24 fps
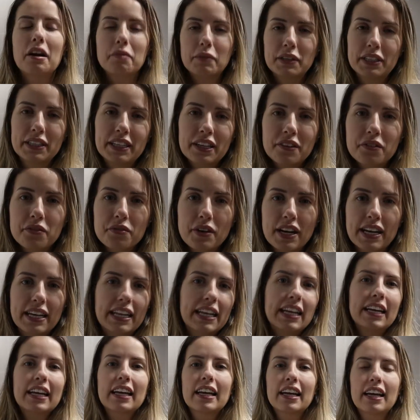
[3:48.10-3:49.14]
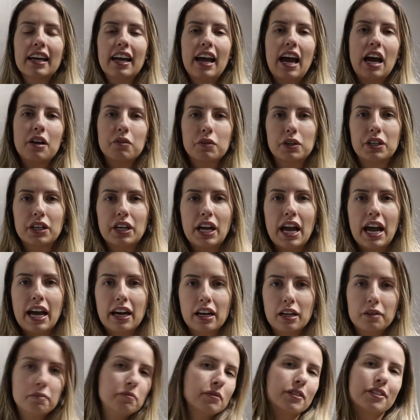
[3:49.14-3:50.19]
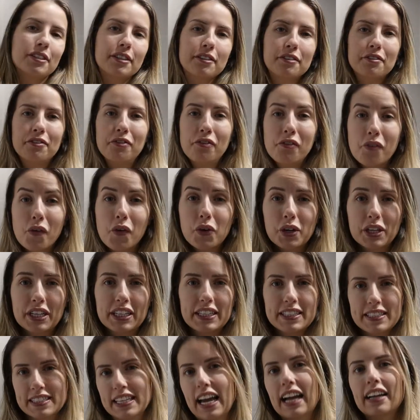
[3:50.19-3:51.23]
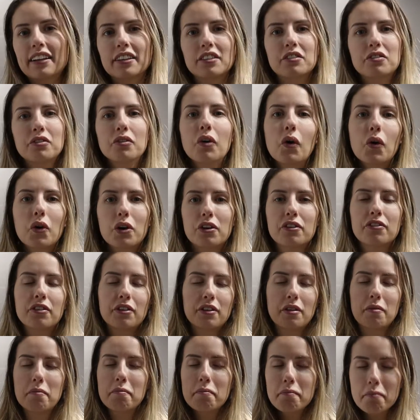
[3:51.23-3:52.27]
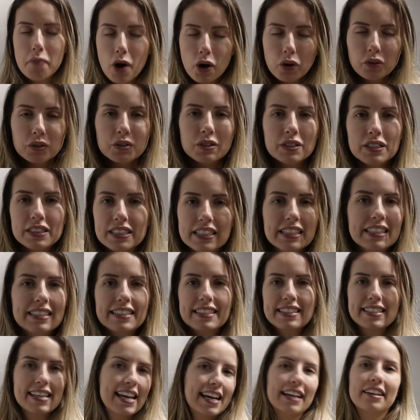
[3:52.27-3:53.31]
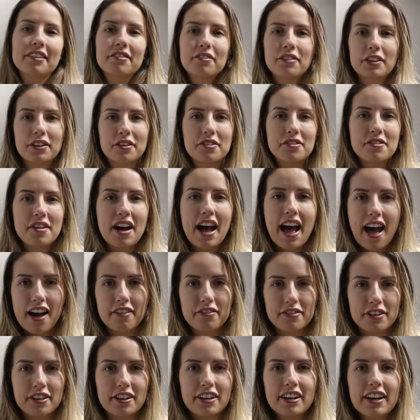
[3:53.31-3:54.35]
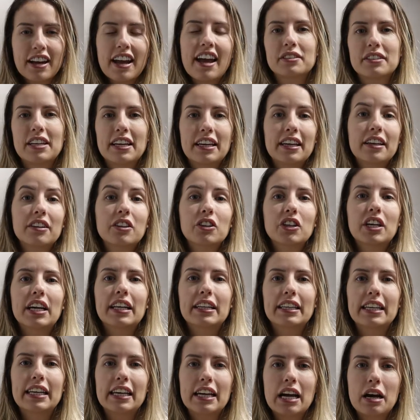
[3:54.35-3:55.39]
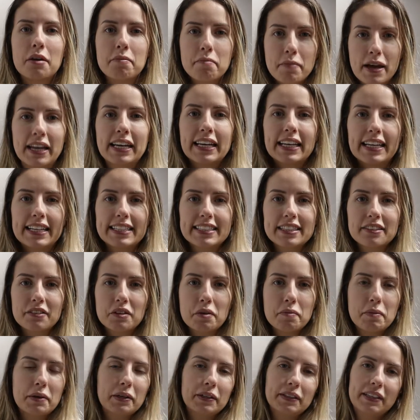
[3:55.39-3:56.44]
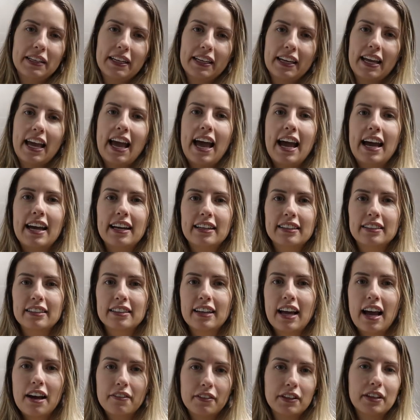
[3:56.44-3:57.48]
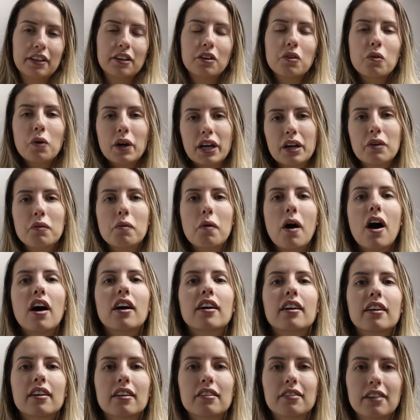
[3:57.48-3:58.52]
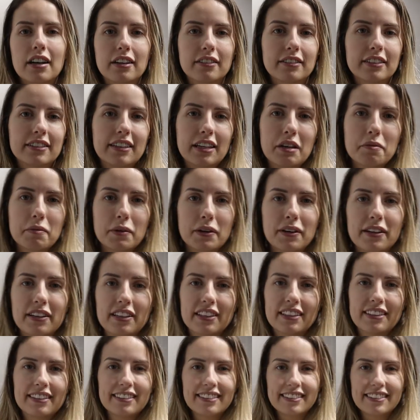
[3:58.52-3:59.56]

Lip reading: I'm gonna get ready. I'm gonna head up to the 42nd floor for the most insane view ever. Taking a look at the amenities of the building and having a quick walk around the neighborhood.